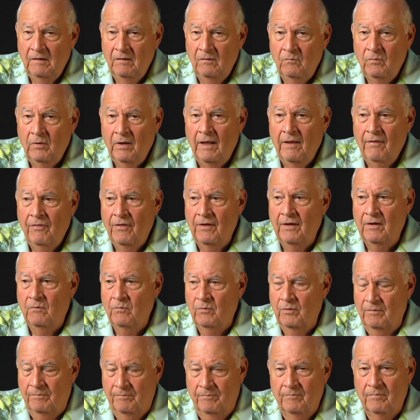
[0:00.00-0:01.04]
Well, I think
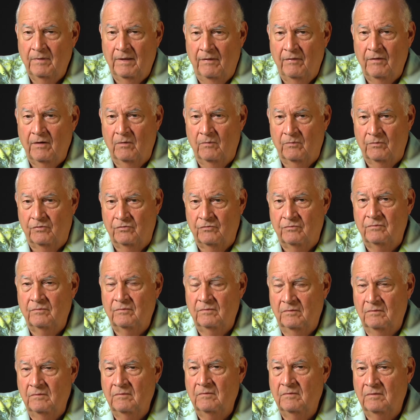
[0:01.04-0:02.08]
we're, I think
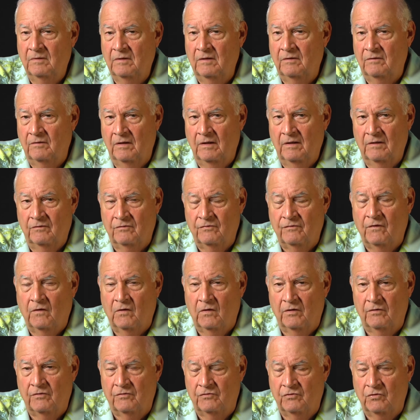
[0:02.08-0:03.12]
we're, as
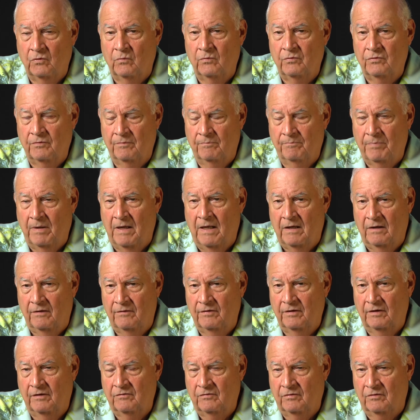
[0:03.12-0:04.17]
far as Georgia
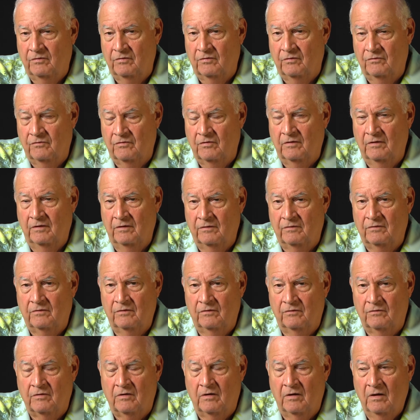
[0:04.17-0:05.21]
politics is
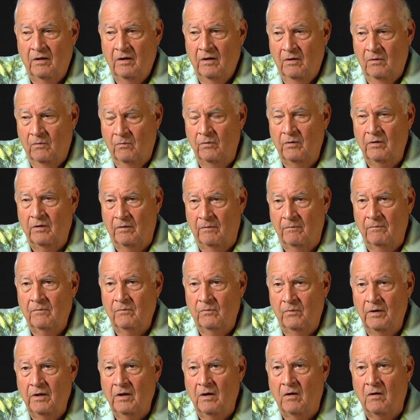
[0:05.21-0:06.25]
concerned, we are,
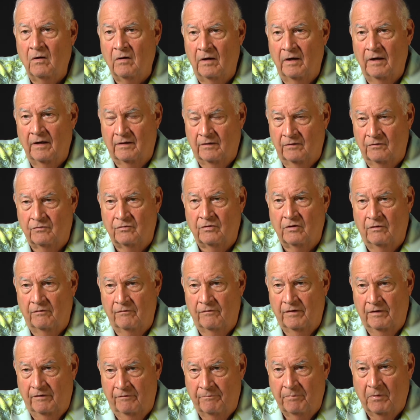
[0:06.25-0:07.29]
we are a
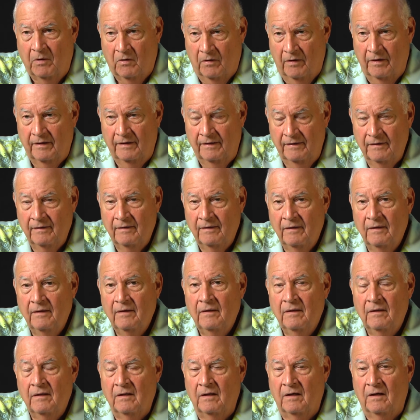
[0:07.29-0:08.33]
conservative party.
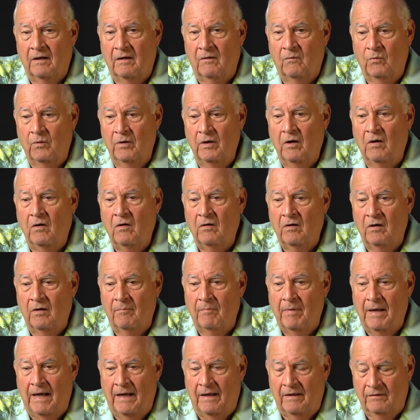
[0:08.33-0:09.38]
Uh, we are
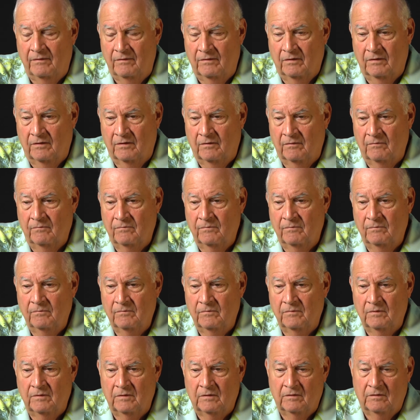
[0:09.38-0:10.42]
about uh,
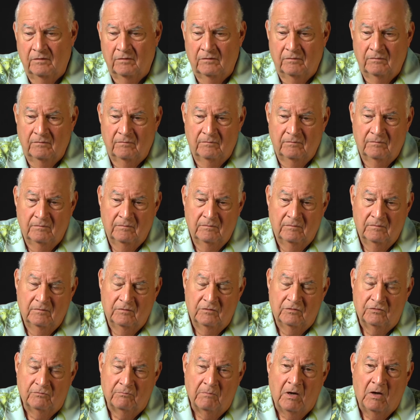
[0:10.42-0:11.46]
uh,
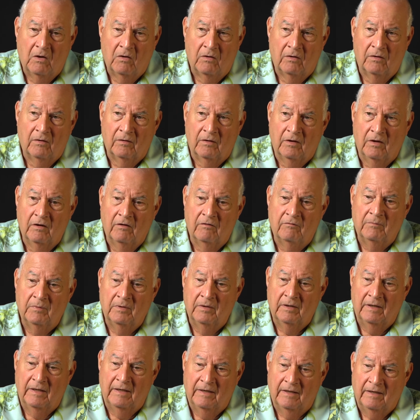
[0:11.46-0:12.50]
smaller
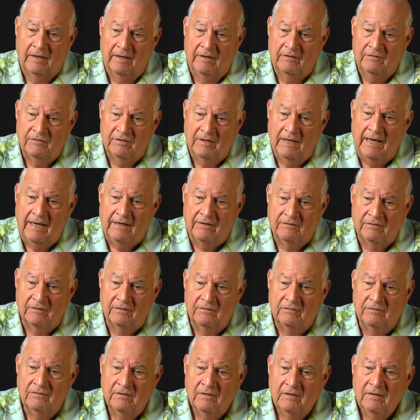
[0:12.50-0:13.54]
government and less
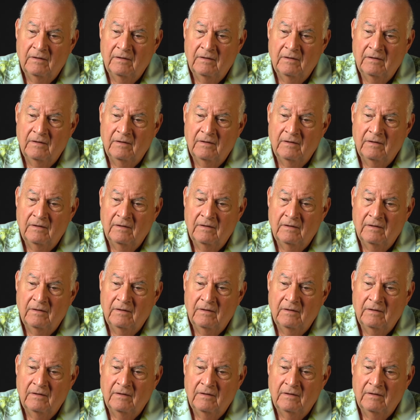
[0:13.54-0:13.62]
taxes.